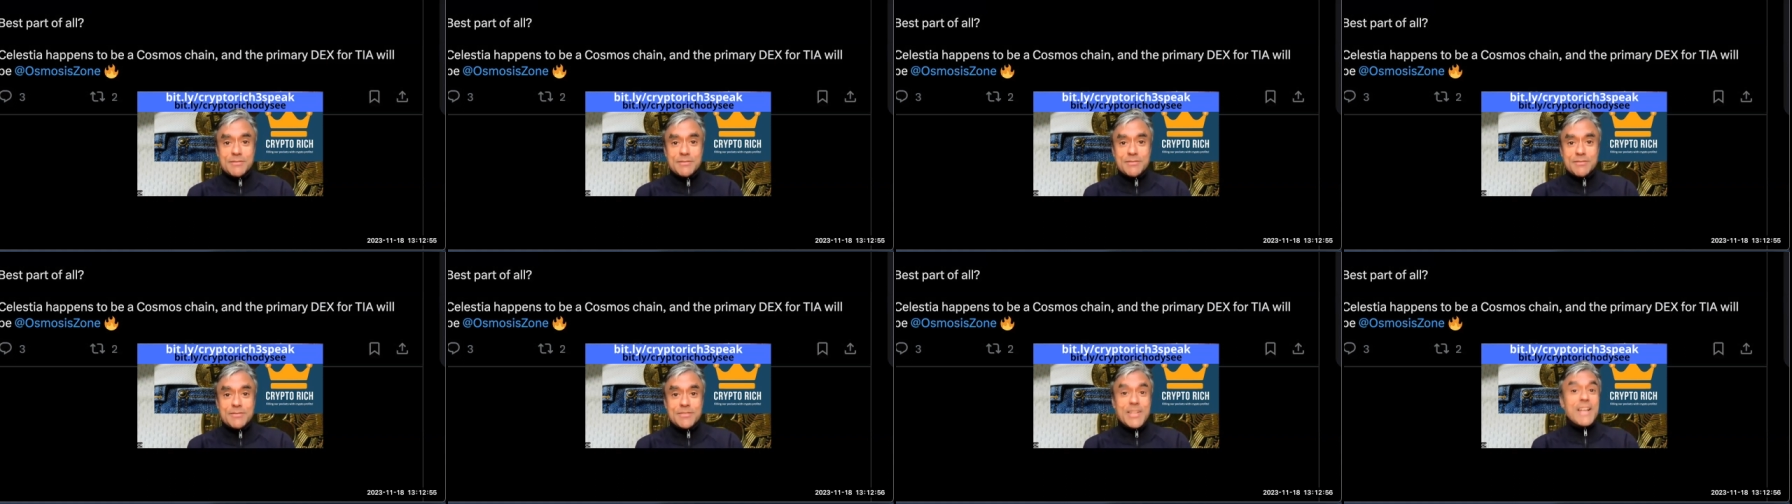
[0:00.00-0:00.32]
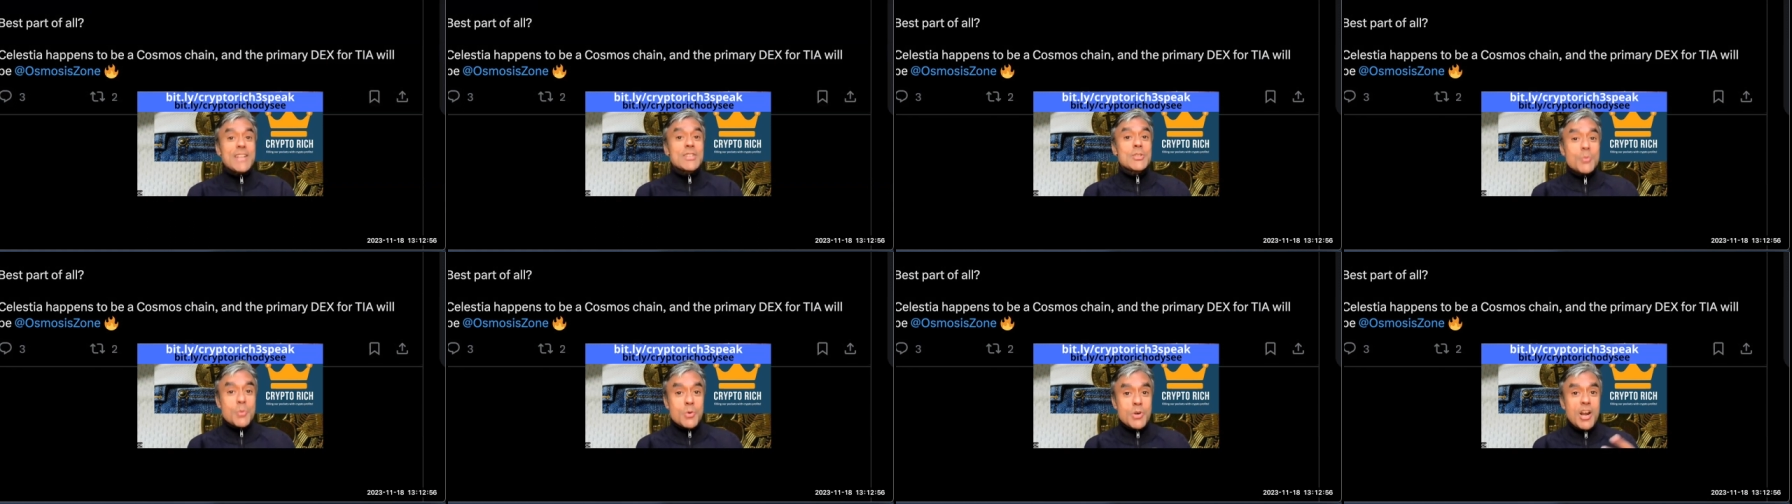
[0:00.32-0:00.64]

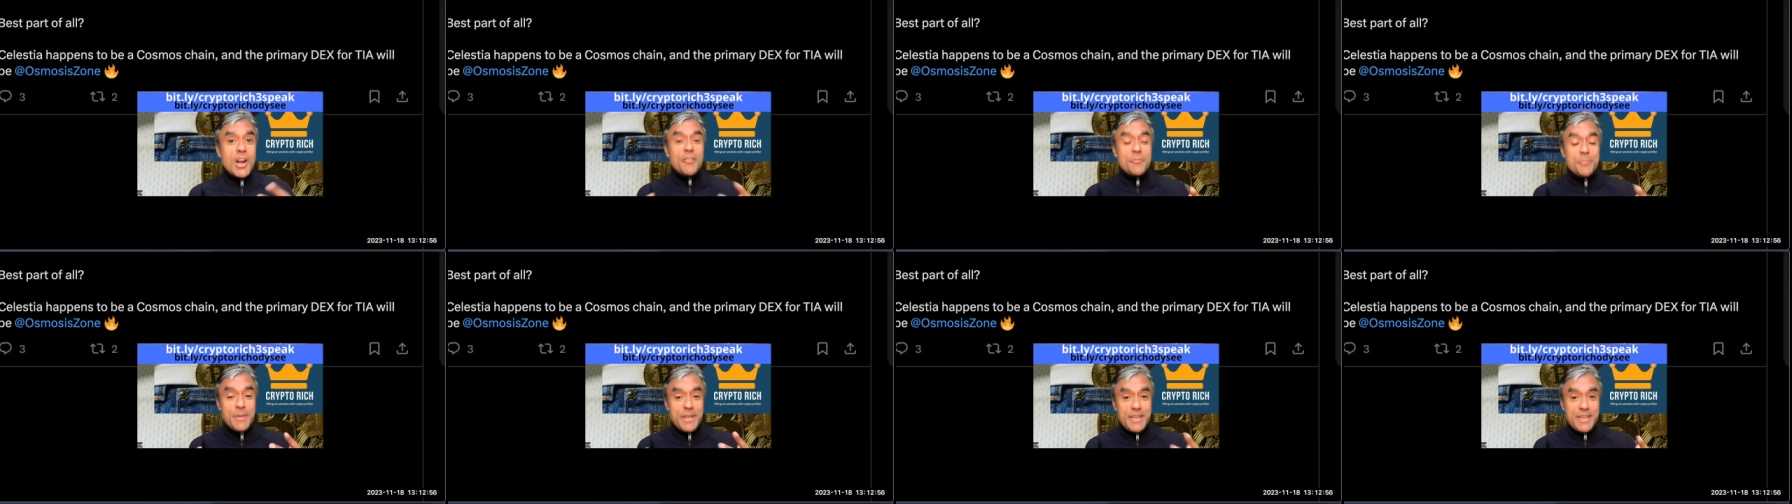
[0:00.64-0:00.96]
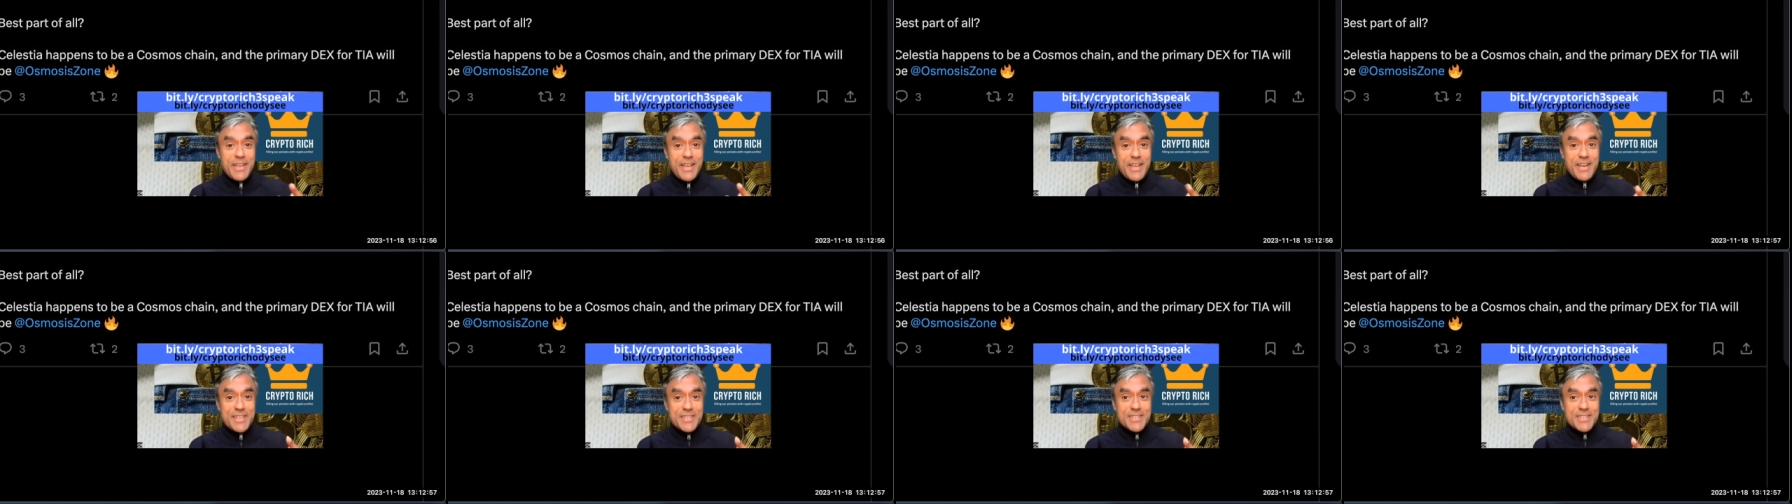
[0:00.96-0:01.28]
That's where I've been
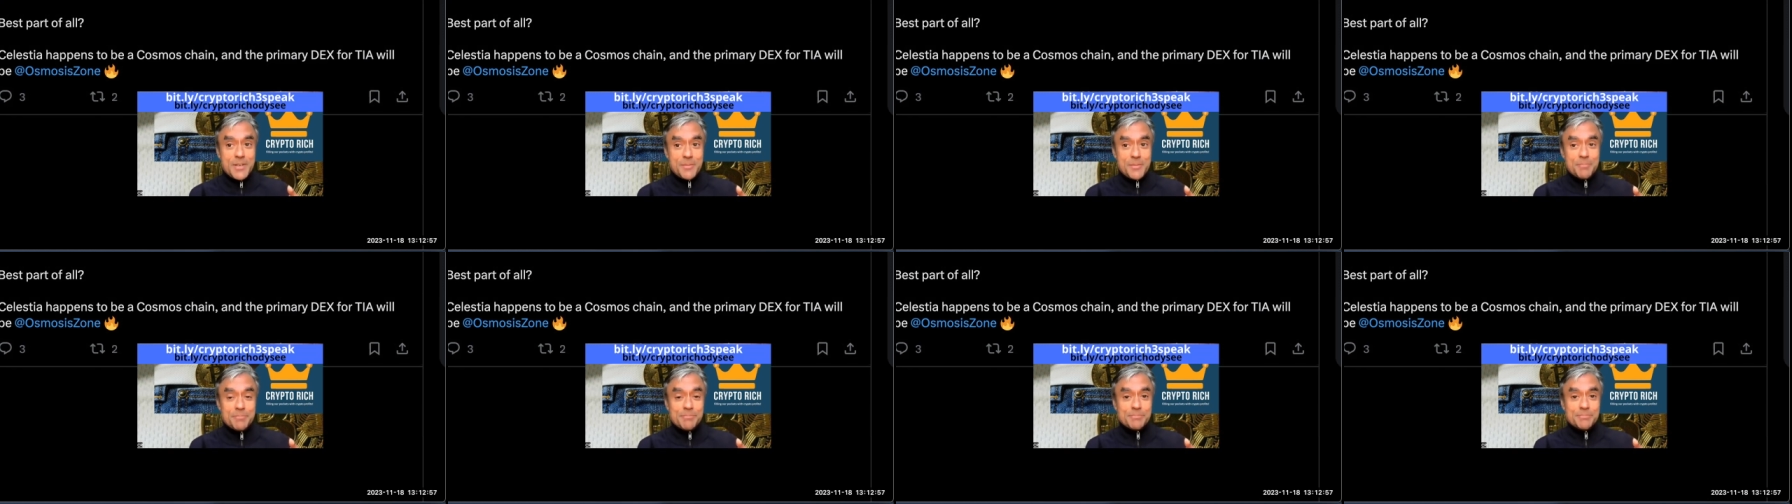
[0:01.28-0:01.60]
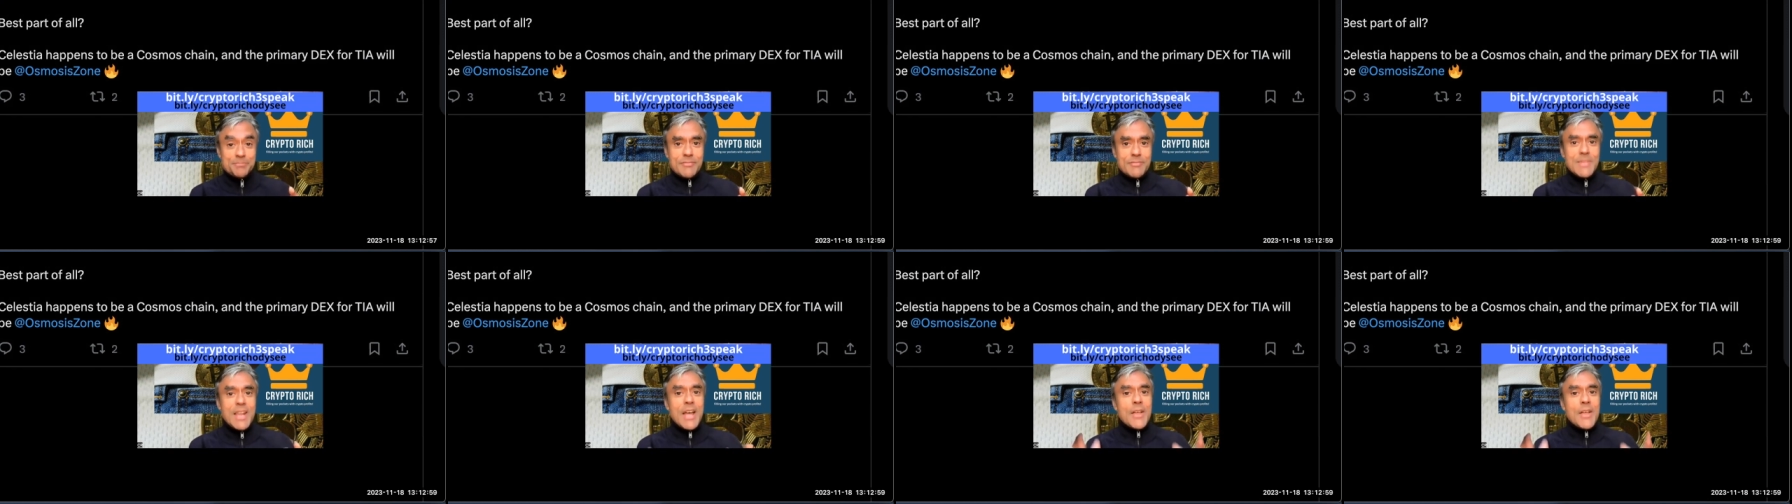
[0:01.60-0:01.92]
getting some.
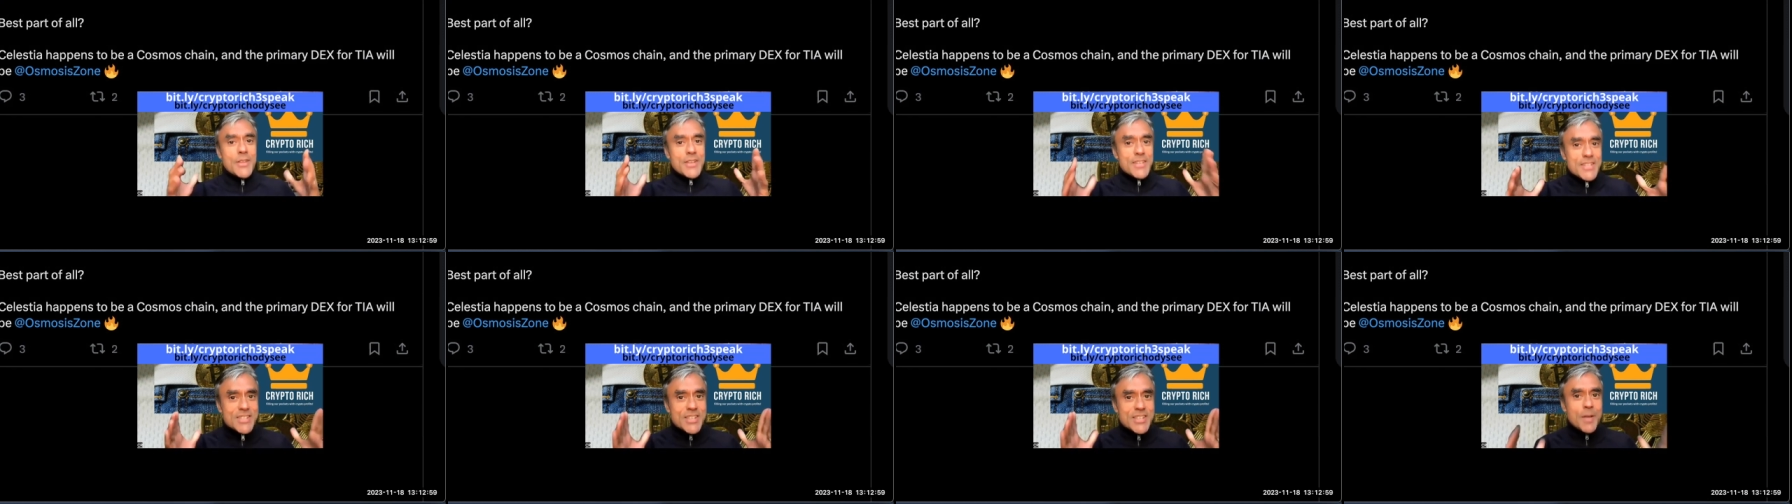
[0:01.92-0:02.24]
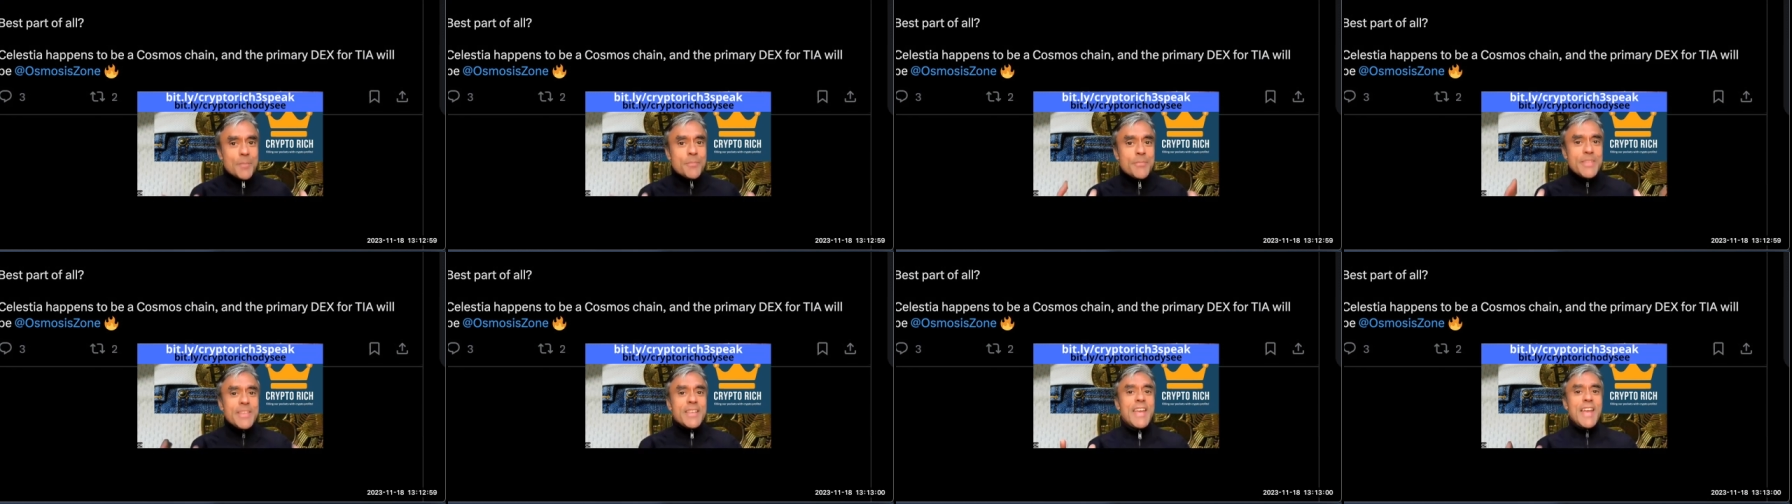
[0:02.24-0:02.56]
Now there's
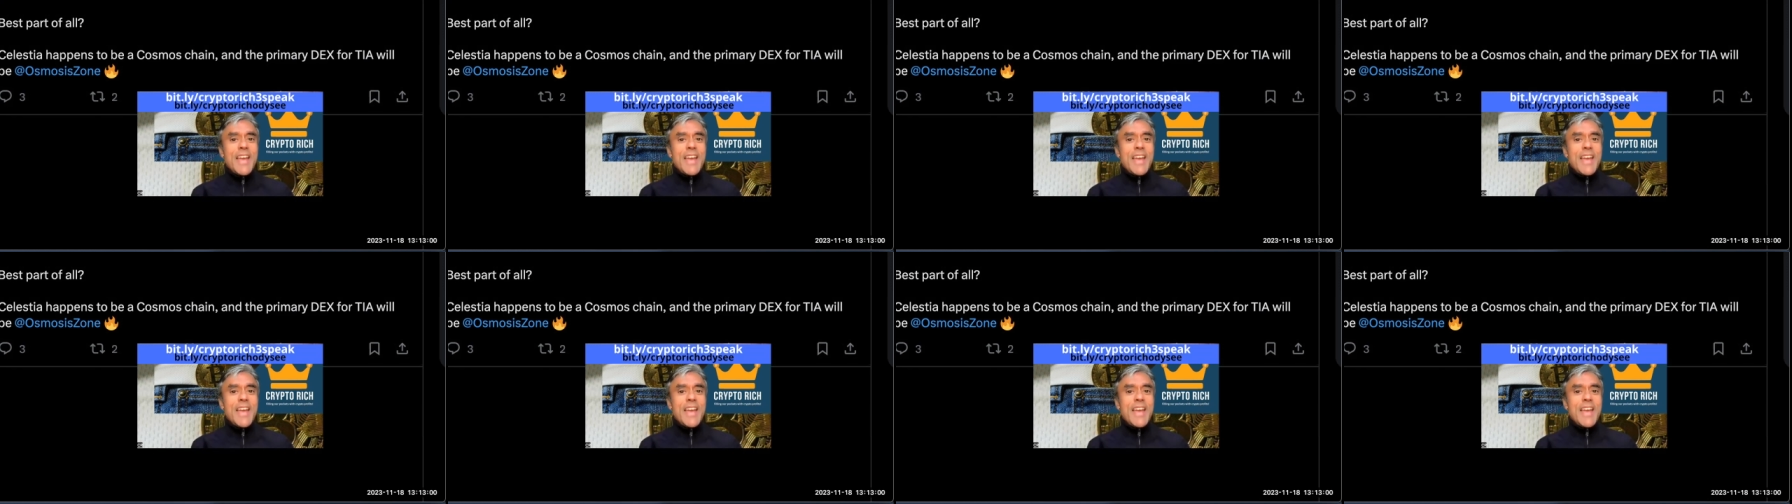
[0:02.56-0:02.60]
something